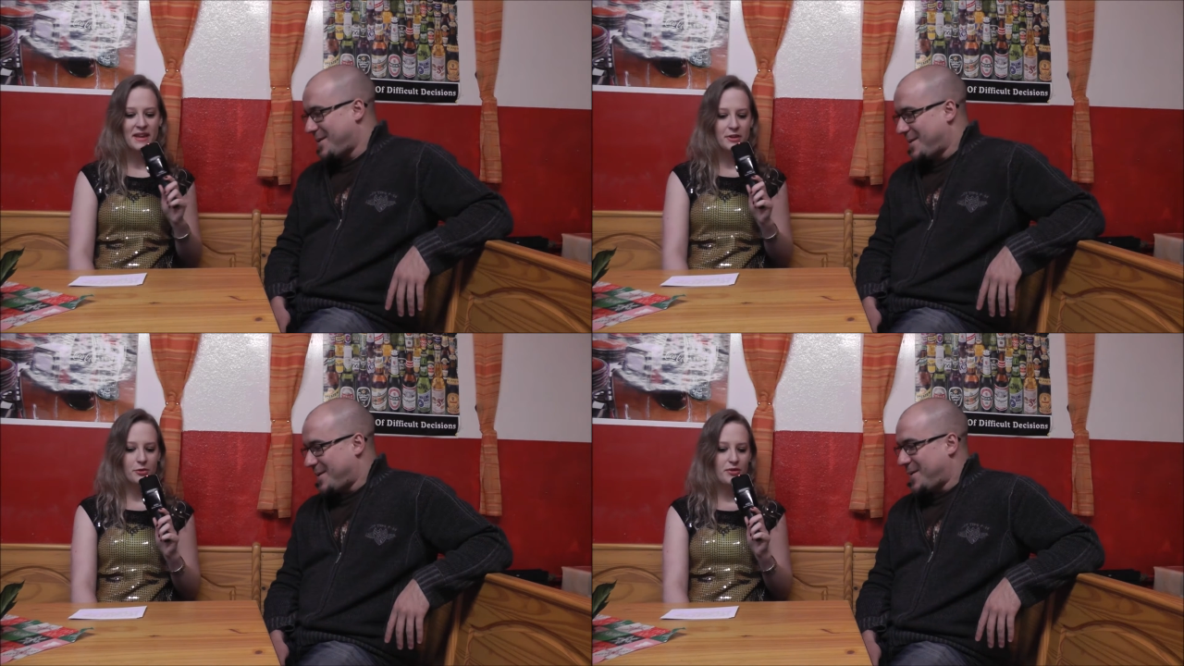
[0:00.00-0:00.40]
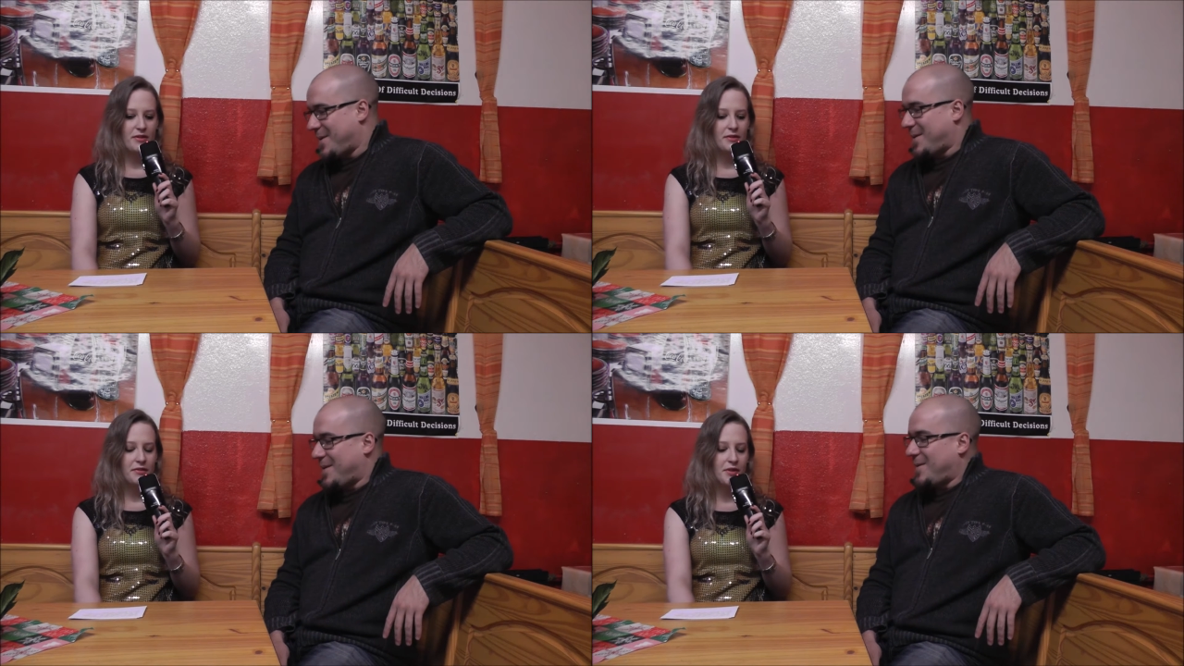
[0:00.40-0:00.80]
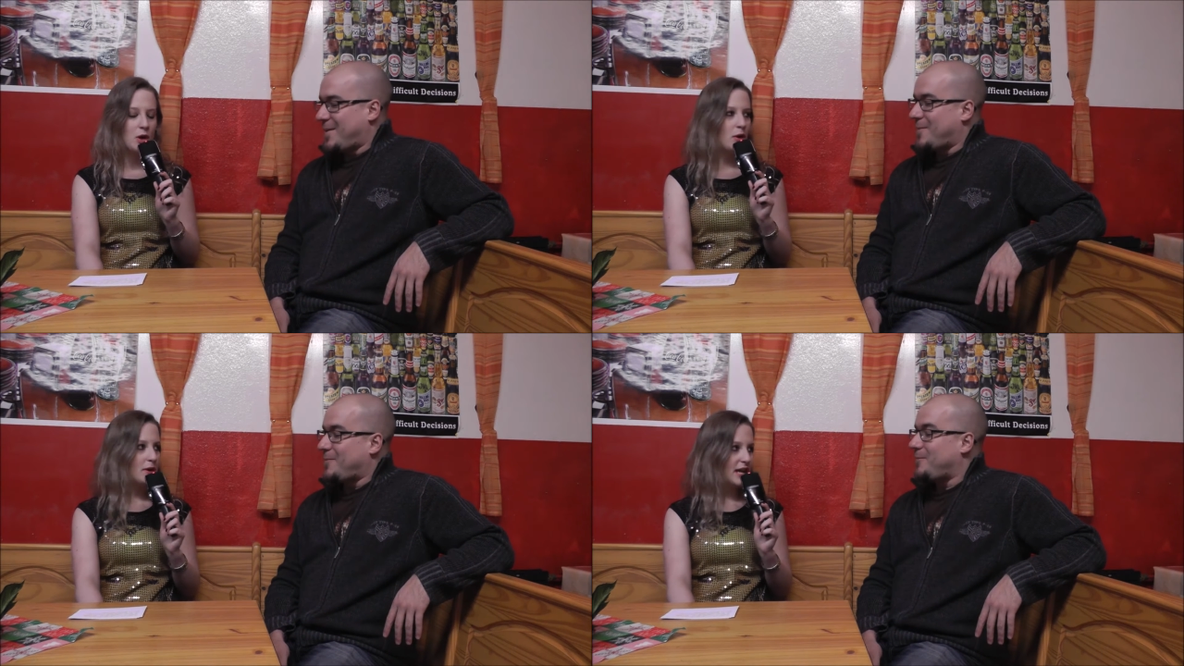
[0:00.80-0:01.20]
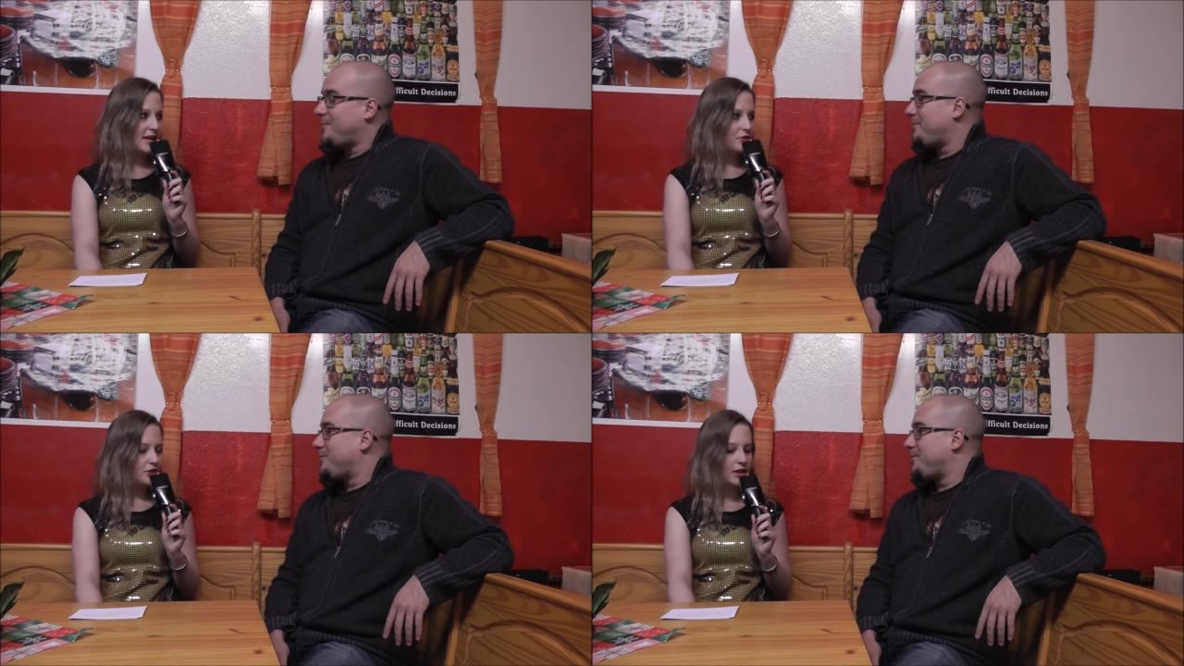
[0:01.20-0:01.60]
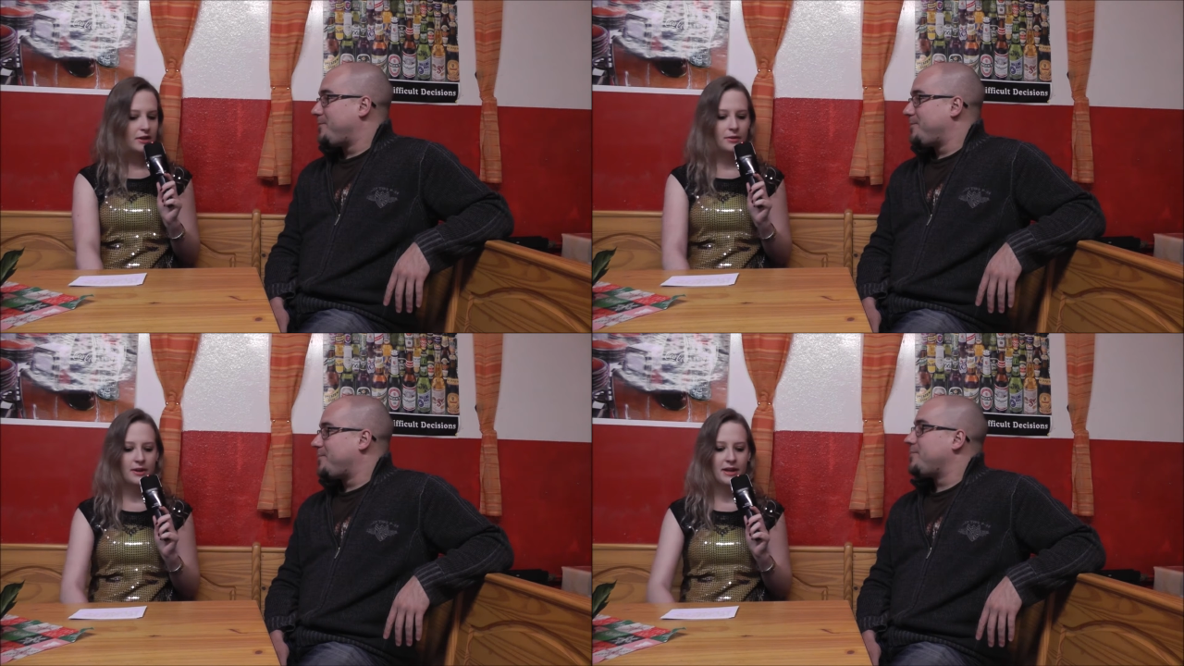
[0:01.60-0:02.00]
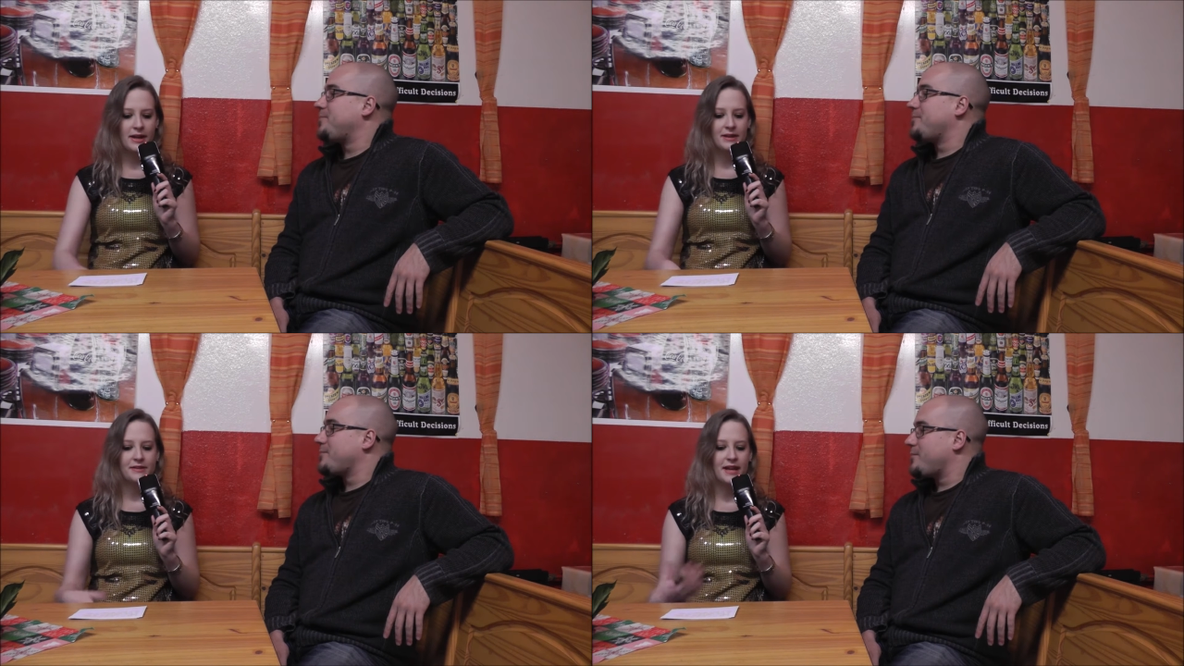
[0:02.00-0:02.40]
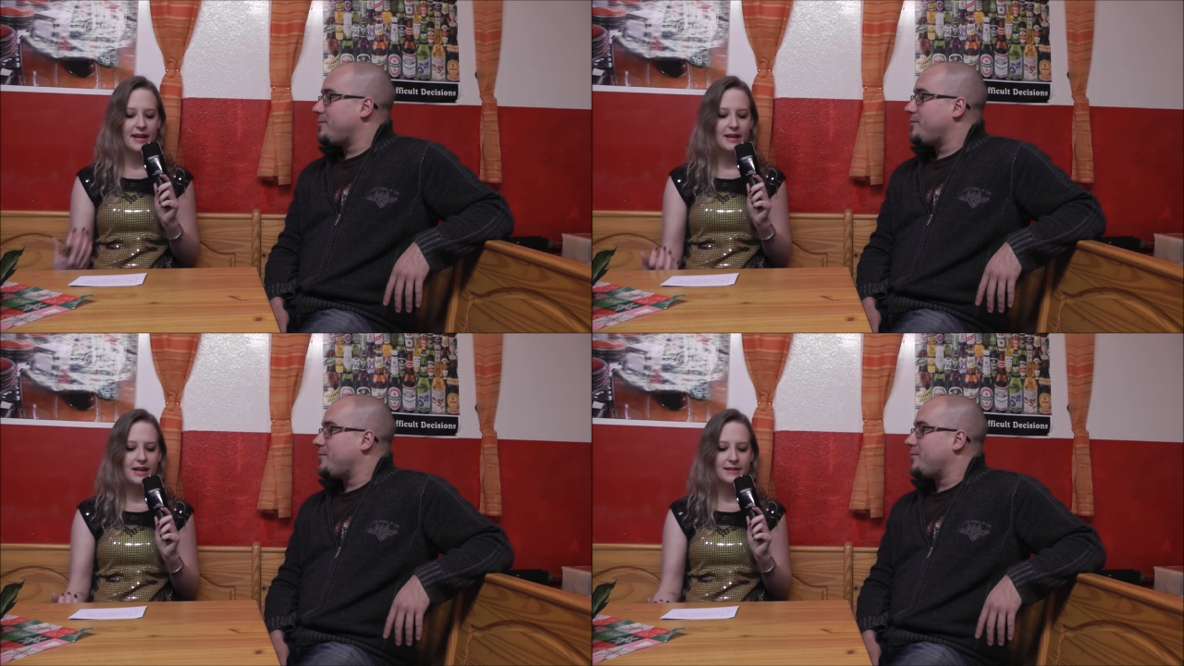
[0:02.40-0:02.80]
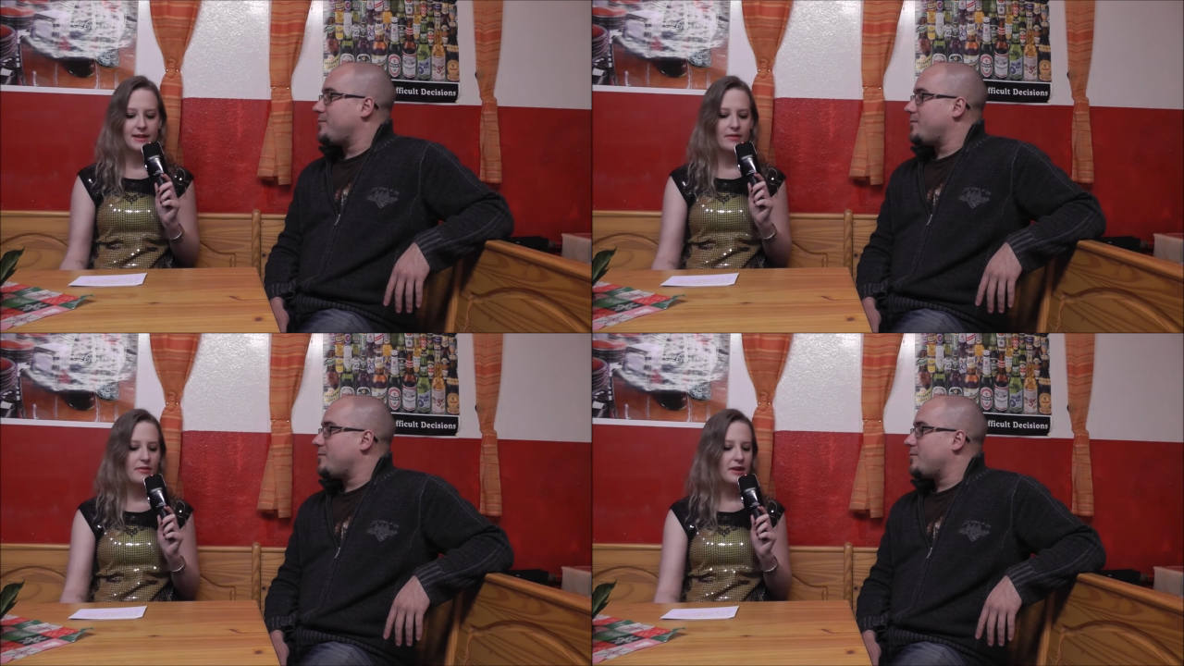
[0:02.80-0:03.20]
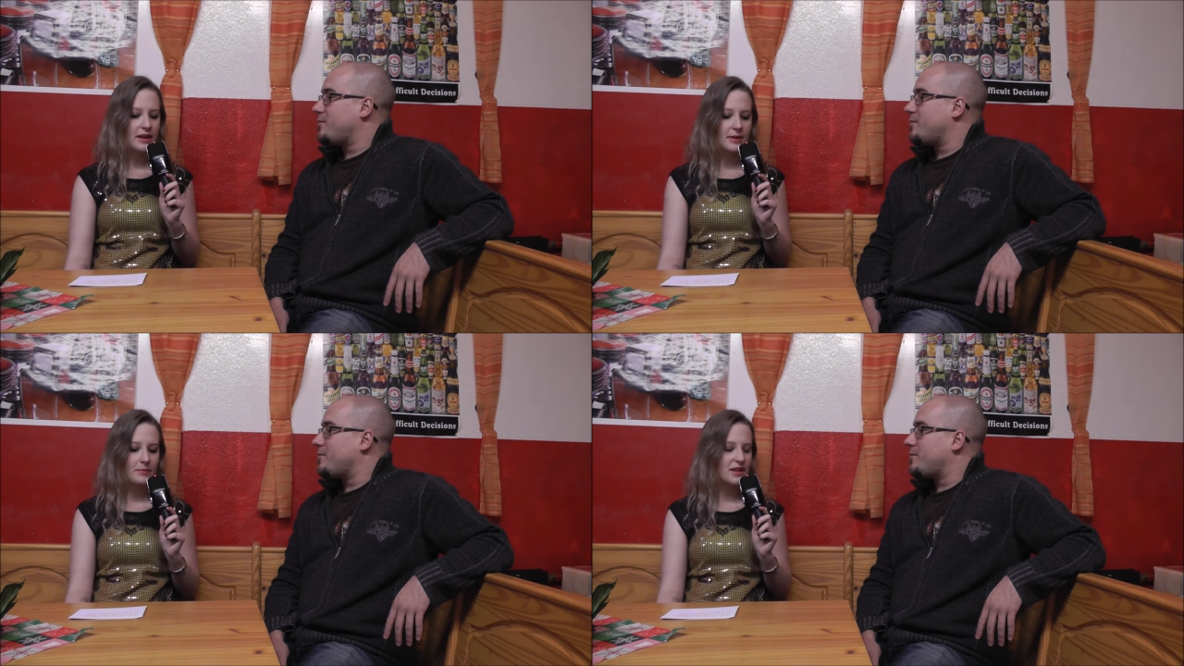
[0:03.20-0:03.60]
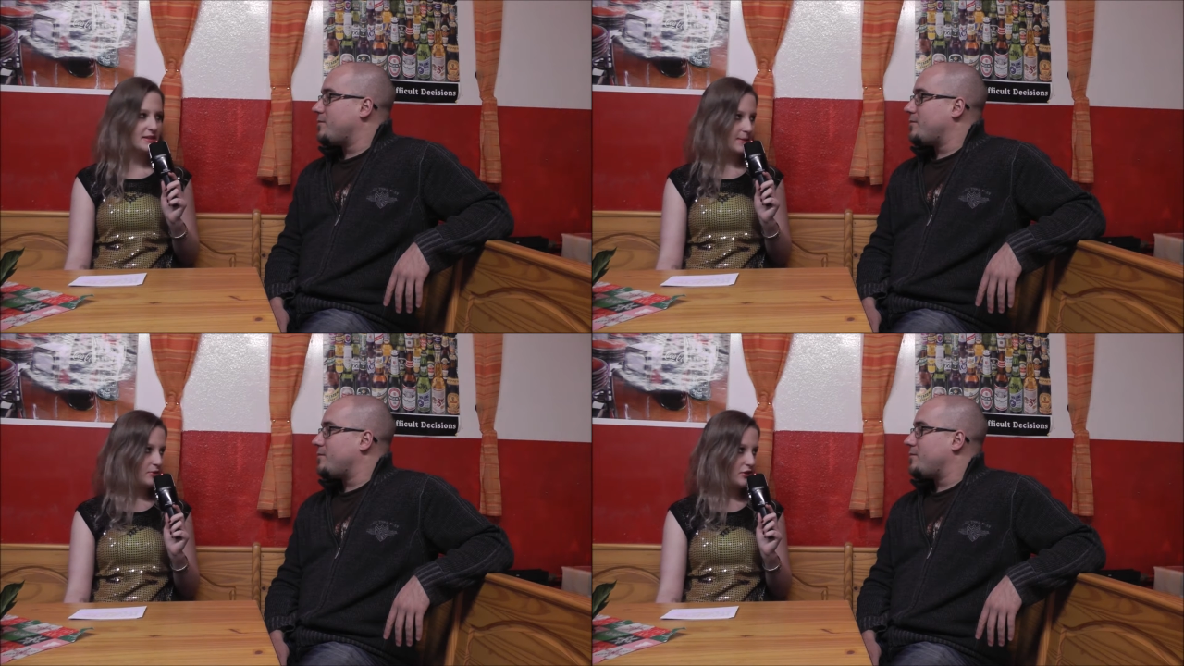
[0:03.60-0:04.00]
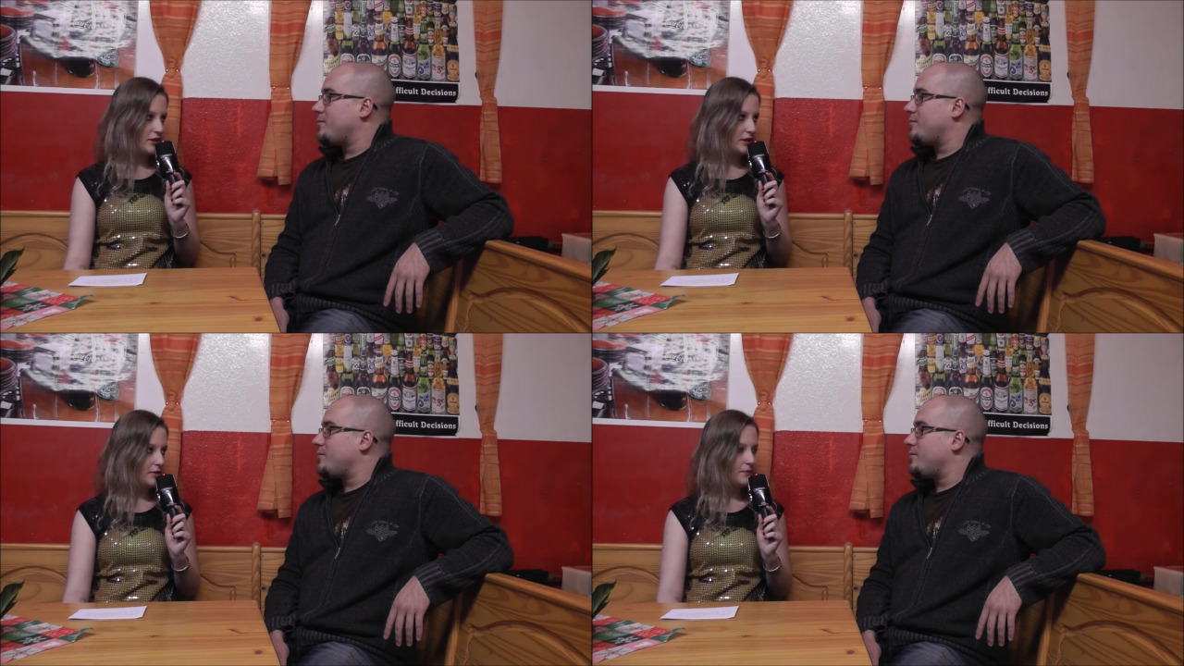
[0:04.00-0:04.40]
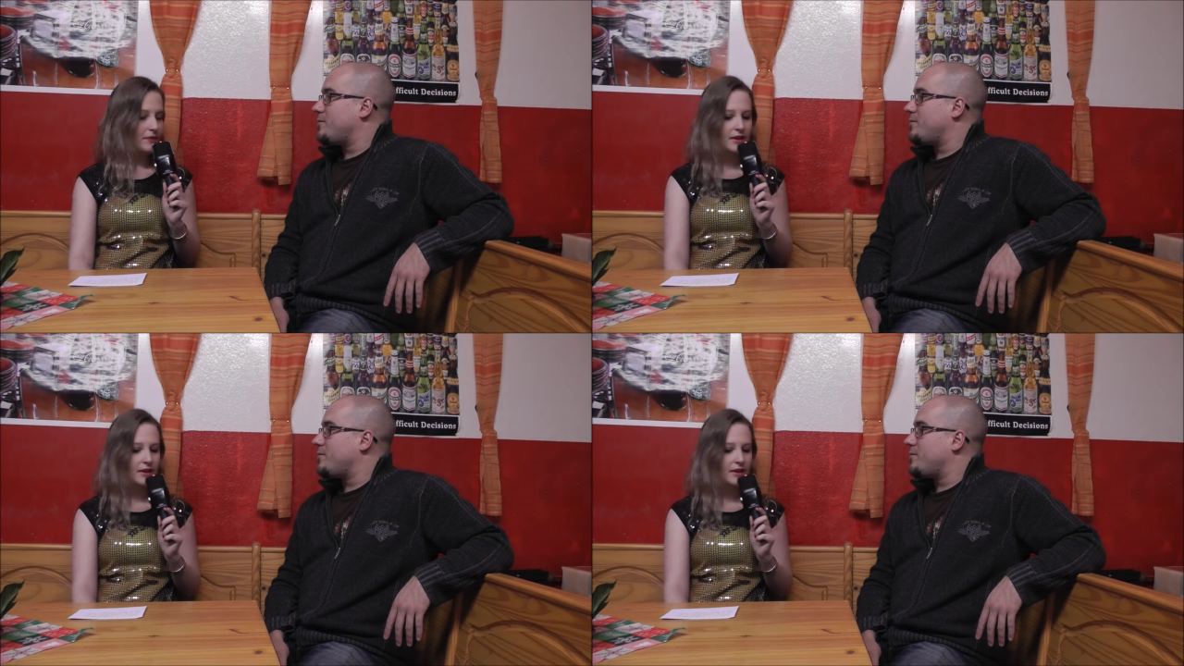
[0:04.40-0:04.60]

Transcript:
Speaker 1: you travel with your own light show, and headlights are very um, exceptional.